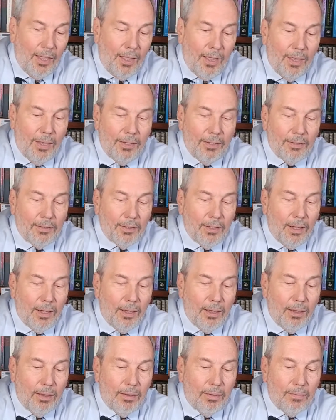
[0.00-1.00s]
And
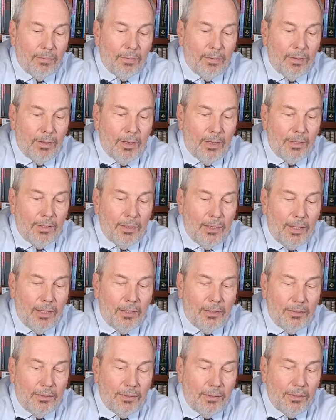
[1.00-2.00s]

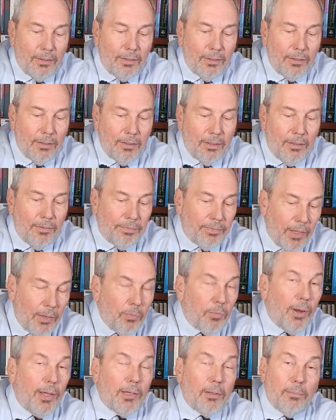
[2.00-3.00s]
then if
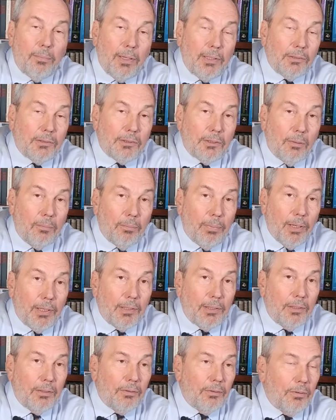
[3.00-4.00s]
they recommend
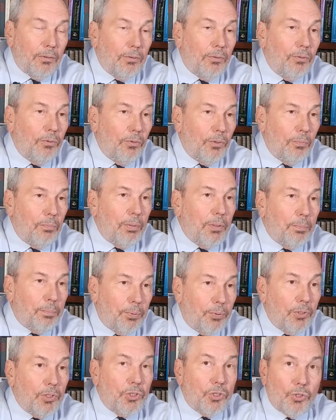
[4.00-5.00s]
somebody, you can be
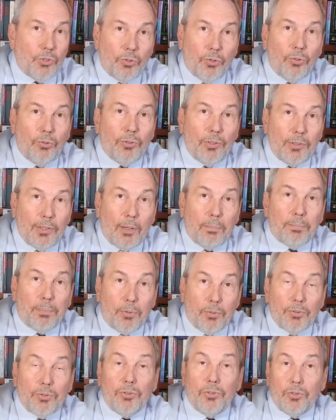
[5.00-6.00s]
pretty sure that that
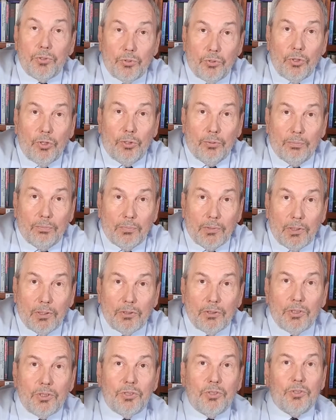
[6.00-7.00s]
person is good,
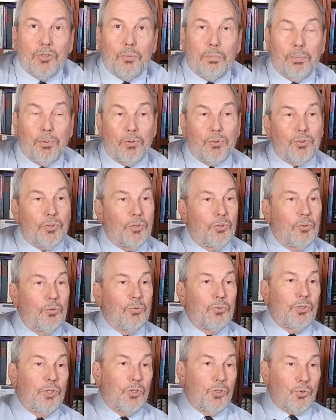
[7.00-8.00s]
because this is a person
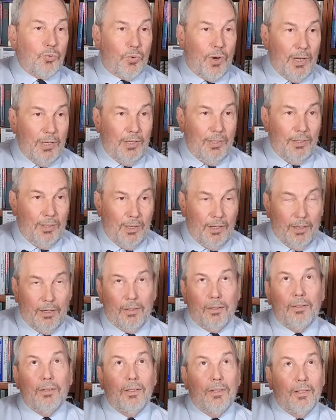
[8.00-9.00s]
who's in training
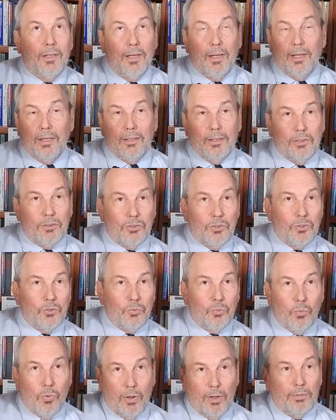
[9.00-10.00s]
there, and this
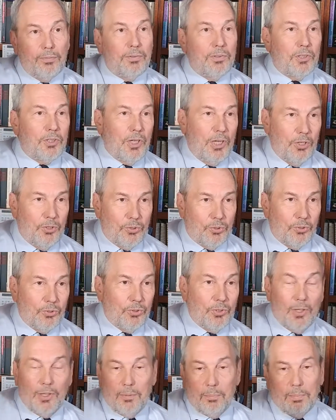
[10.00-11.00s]
is one of his
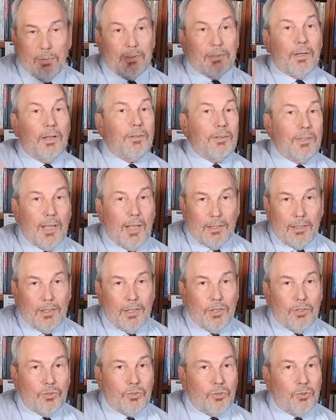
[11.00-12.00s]
teachers, and he picked that
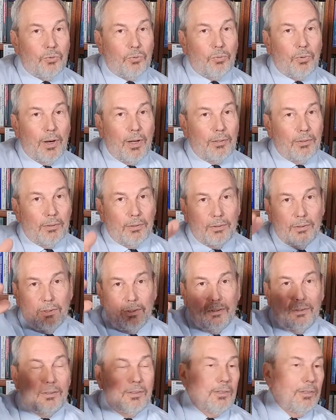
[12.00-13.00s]
teacher rather
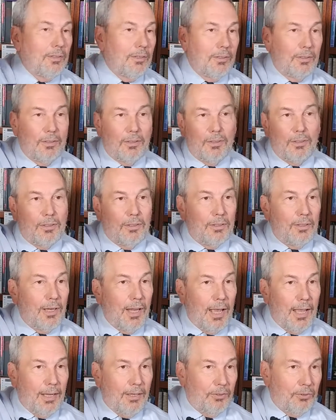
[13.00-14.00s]
than
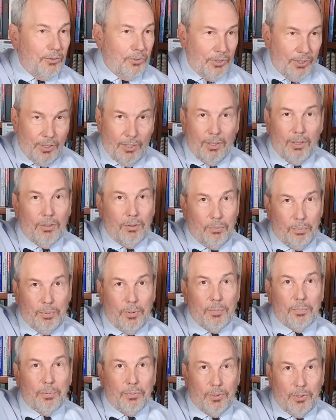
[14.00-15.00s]
9 or 10 other
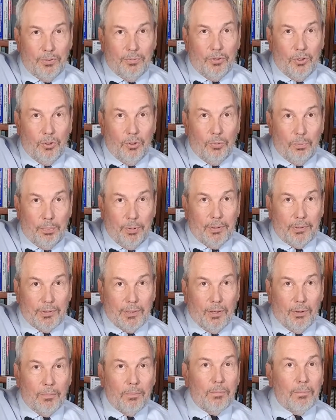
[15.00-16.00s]
people he could have
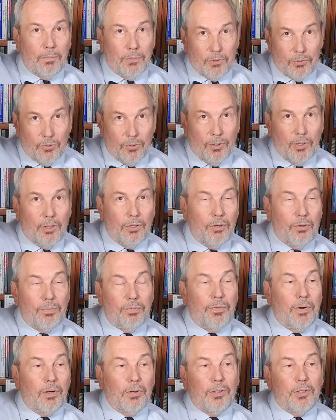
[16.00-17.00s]
picked out. So then you're
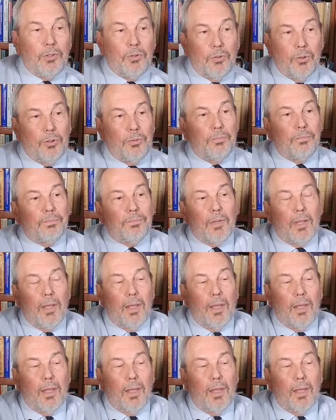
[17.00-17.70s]
fairly good.